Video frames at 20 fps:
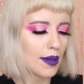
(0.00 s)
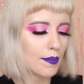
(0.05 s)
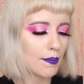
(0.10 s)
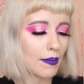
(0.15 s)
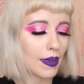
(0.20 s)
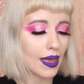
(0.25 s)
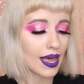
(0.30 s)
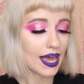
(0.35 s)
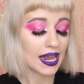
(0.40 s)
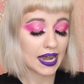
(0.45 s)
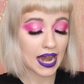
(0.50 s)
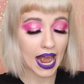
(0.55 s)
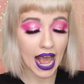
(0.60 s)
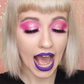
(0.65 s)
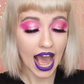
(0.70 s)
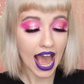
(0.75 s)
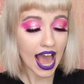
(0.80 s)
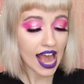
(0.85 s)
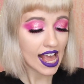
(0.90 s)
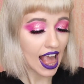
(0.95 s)
But
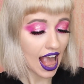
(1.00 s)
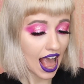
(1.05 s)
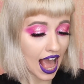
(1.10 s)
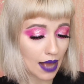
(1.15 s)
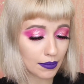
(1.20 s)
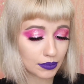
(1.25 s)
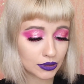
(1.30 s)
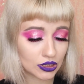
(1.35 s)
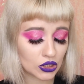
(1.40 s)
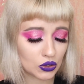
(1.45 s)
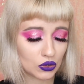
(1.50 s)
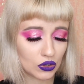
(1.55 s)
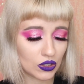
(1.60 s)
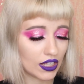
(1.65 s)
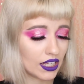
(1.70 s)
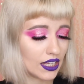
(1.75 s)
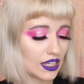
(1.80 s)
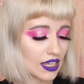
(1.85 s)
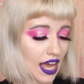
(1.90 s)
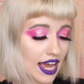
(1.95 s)
I
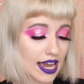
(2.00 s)
absolutely